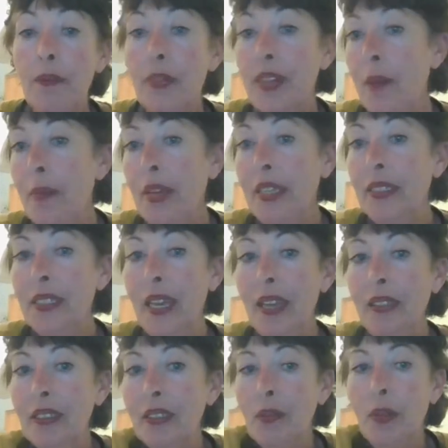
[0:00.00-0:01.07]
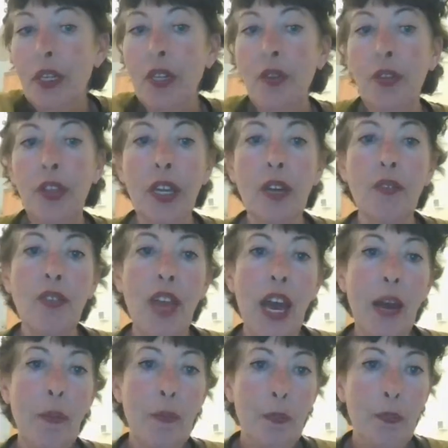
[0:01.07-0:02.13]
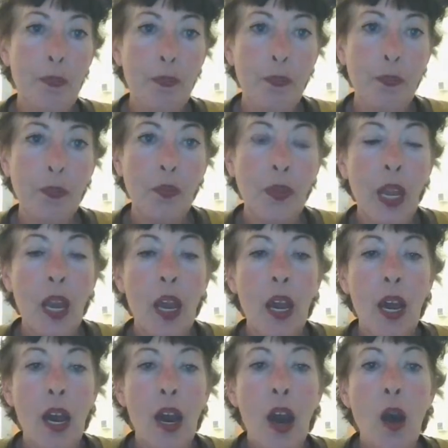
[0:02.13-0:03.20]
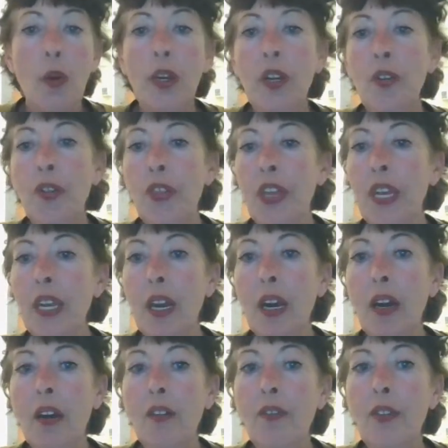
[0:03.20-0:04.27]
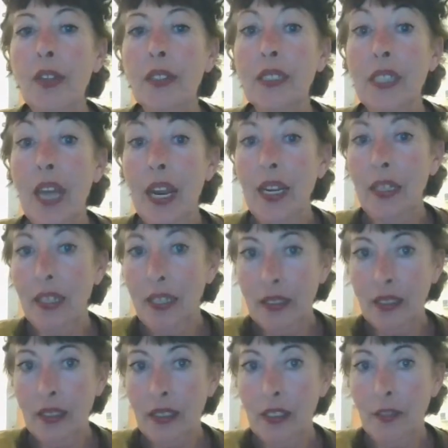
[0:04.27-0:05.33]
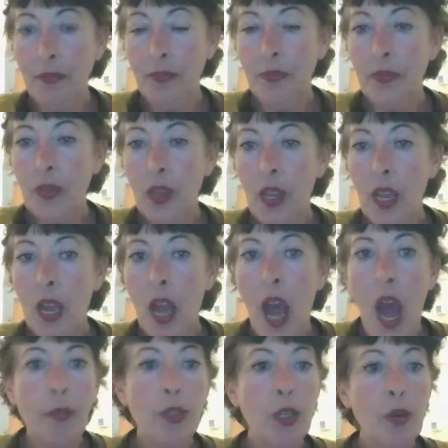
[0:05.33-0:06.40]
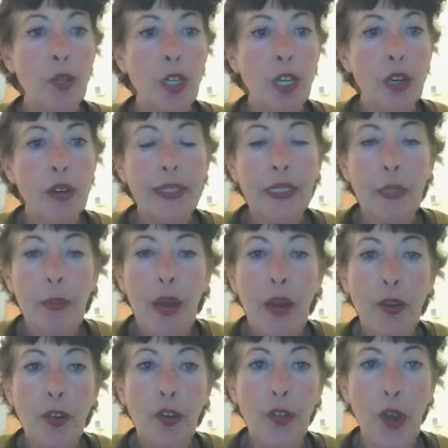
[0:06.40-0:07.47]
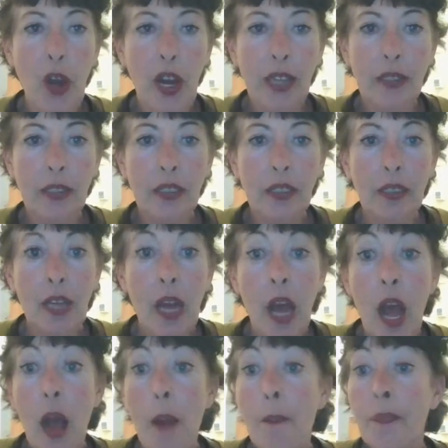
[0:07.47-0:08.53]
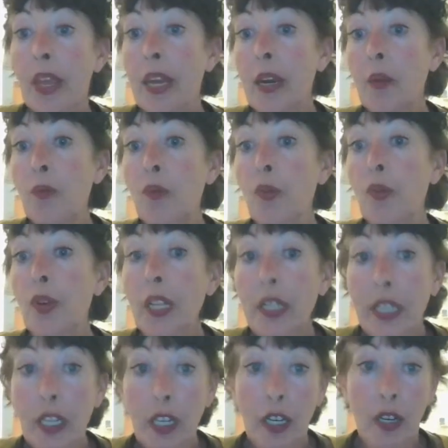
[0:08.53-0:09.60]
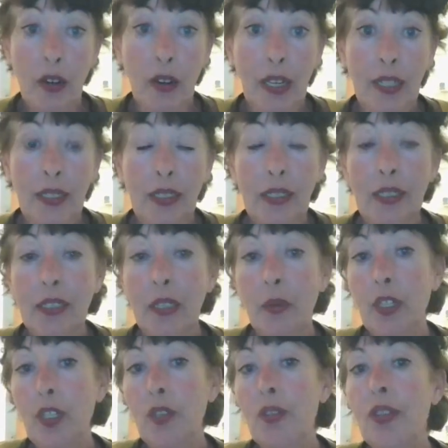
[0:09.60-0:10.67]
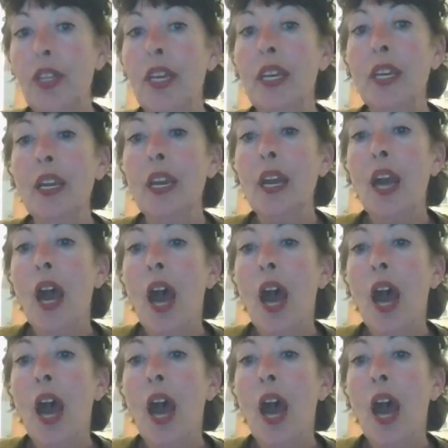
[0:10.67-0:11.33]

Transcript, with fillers: That makes sense? What do you think of that? What do you think of stylists? So curious about your thoughts. And I'm really curious to see what you think